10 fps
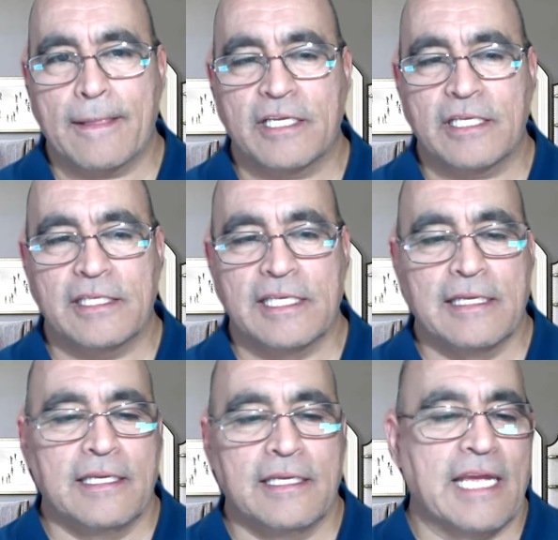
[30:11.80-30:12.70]
Okay.
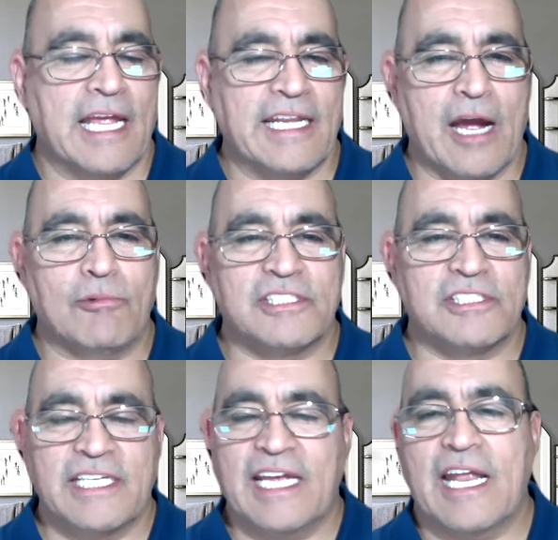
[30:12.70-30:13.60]
Anyhow, once
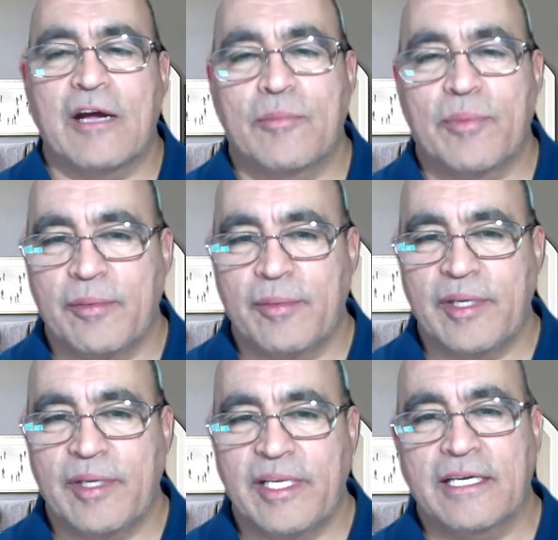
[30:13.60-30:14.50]
again, I hope
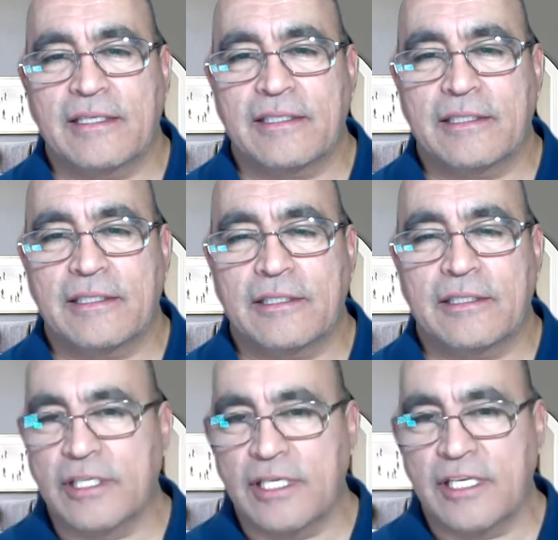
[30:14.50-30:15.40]
everybody learned
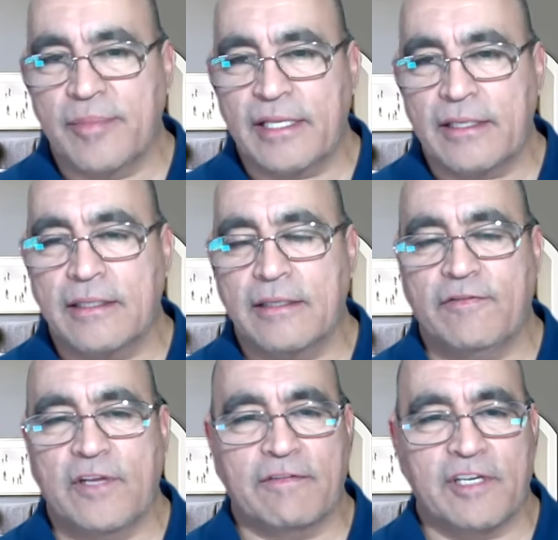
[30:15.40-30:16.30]
a little bit. If
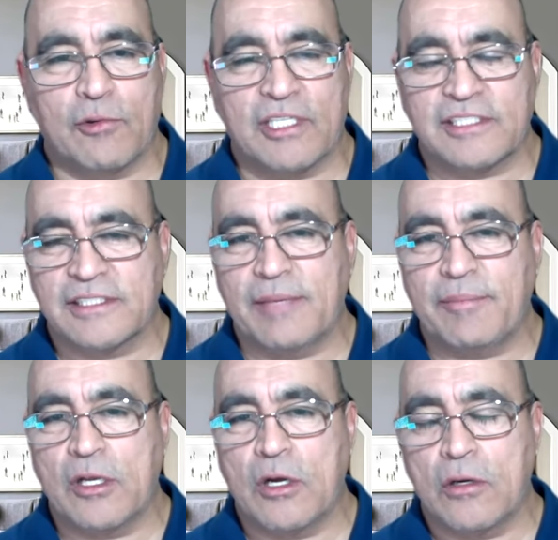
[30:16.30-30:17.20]
you have any questions, let me
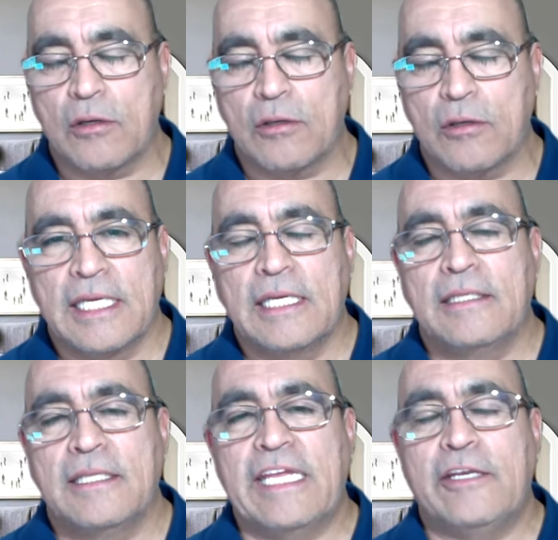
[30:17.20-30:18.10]
know.
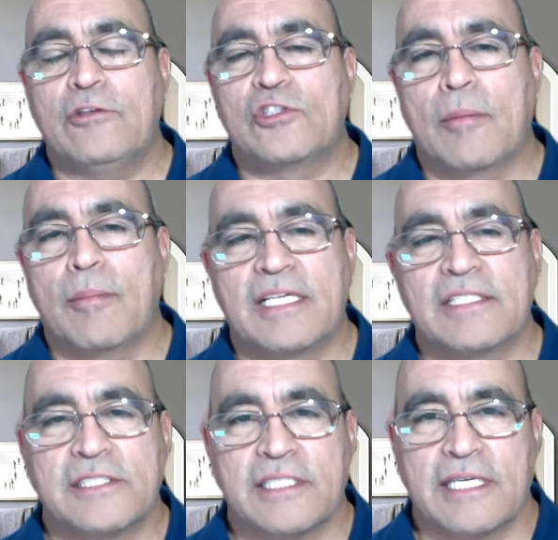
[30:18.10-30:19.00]
Thank you so much
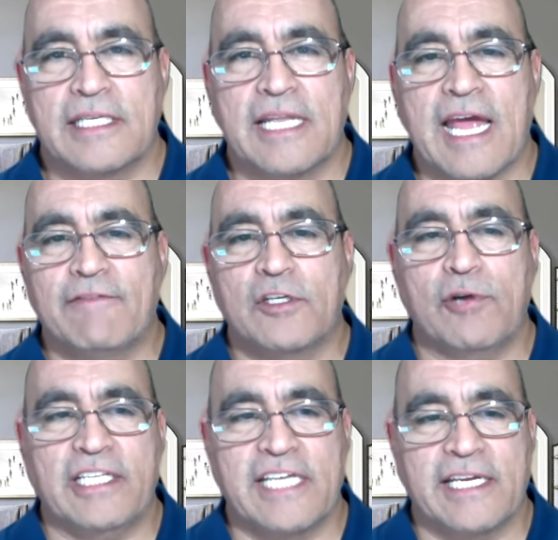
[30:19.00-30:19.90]
and have a
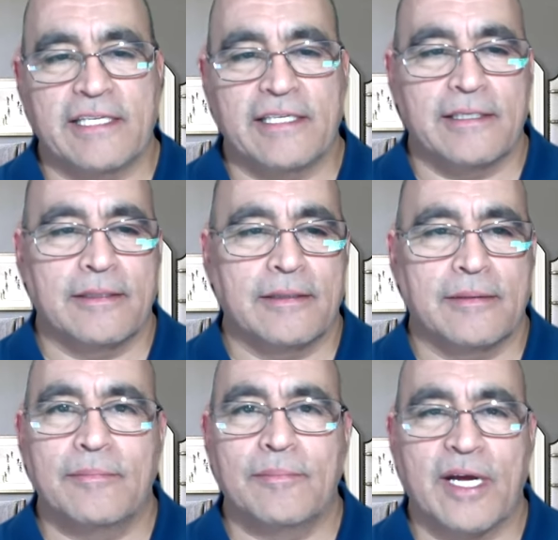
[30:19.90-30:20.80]
great day.
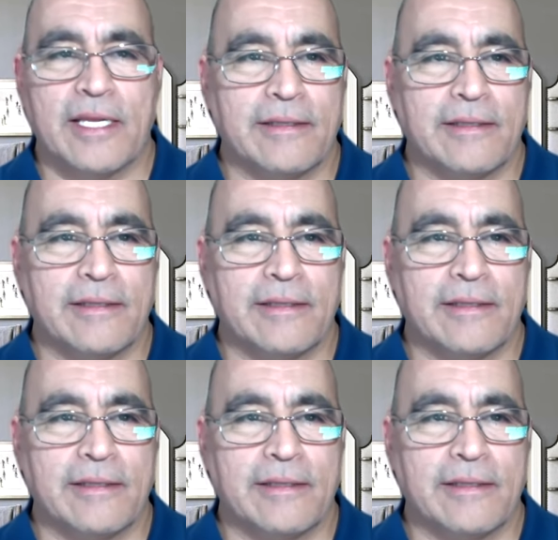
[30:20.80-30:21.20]
Bye.